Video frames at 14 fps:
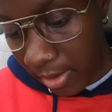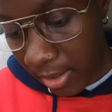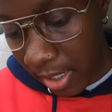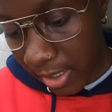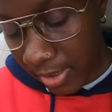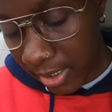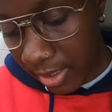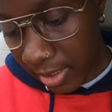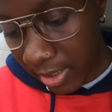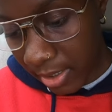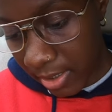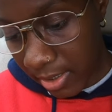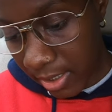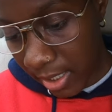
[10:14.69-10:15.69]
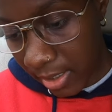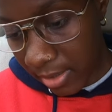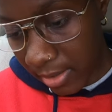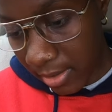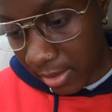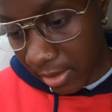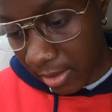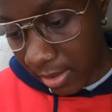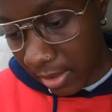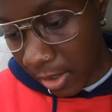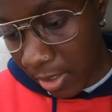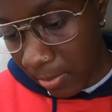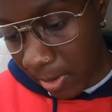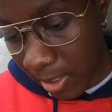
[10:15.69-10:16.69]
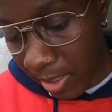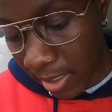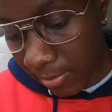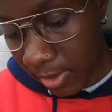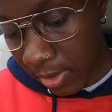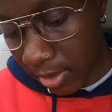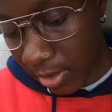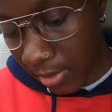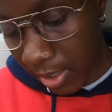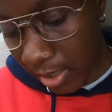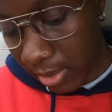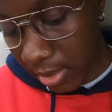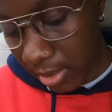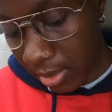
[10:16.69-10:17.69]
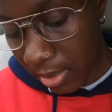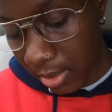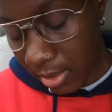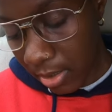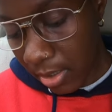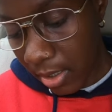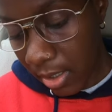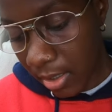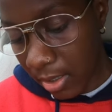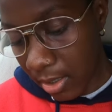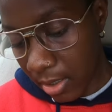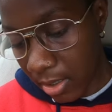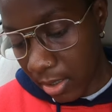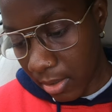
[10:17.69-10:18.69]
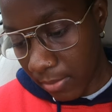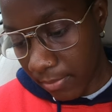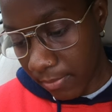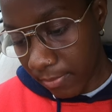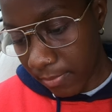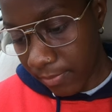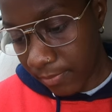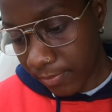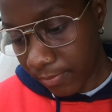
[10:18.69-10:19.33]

like i said none of these settings are only my name is correct um